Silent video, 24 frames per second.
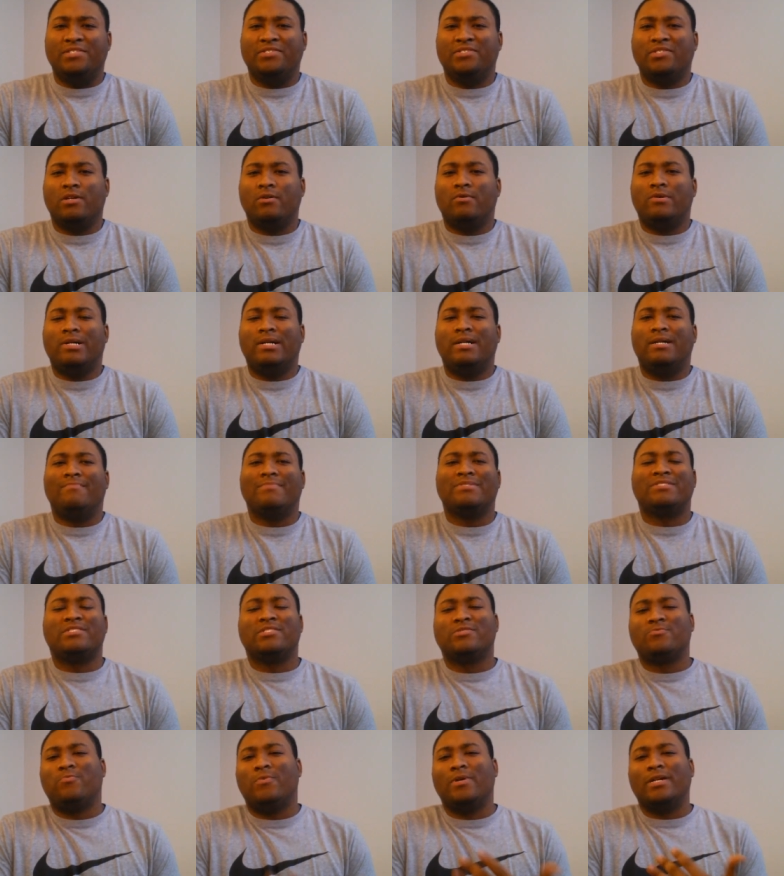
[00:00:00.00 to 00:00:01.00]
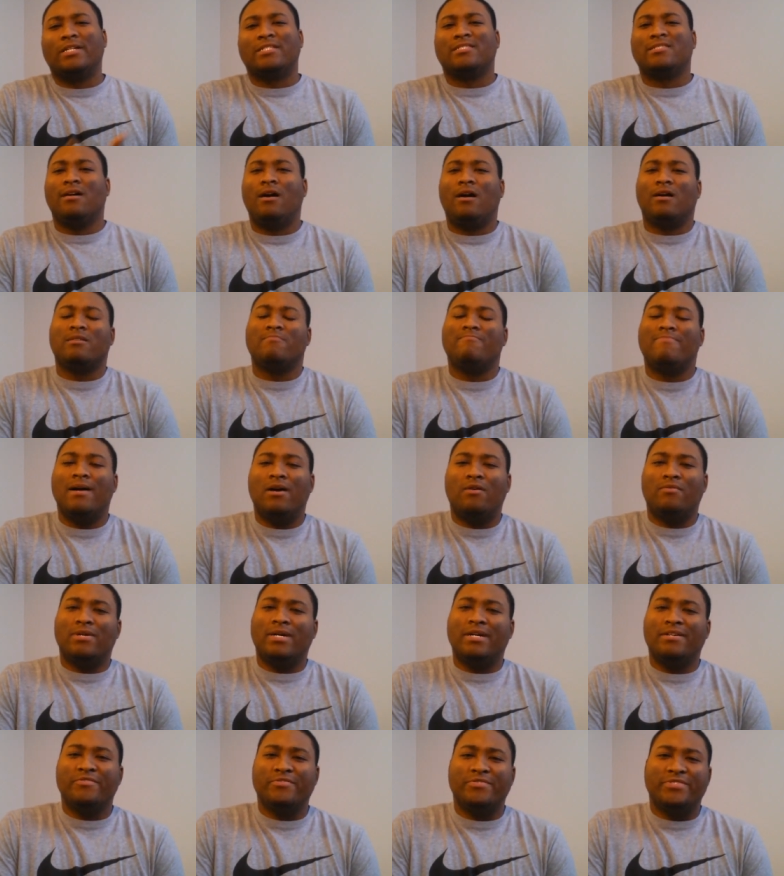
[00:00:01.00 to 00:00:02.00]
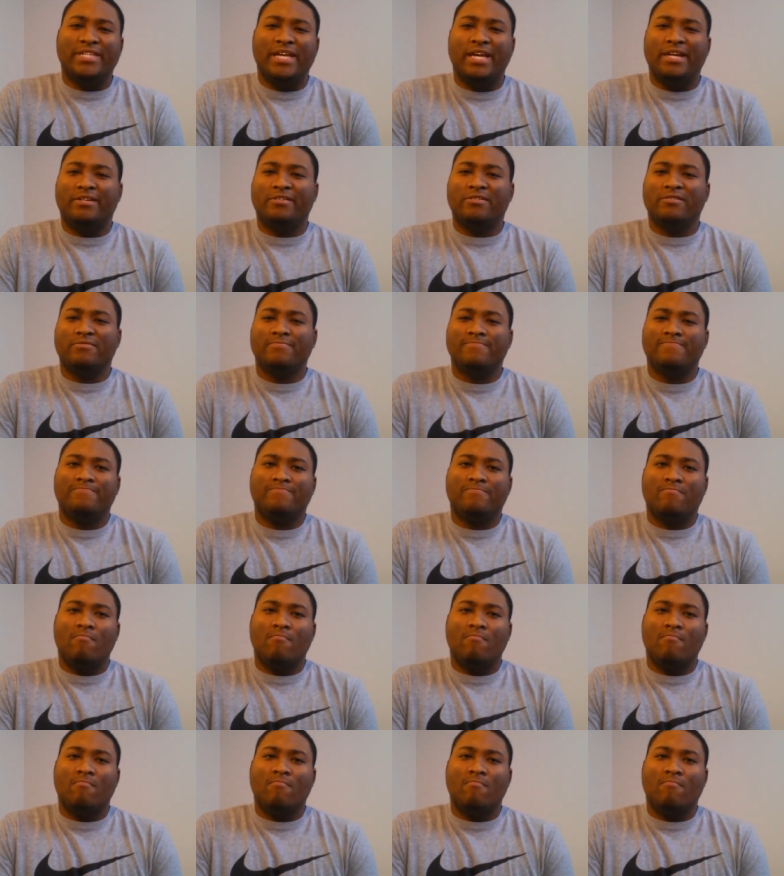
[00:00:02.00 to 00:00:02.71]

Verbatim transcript: So um, I just wanted to talk about Undertaker.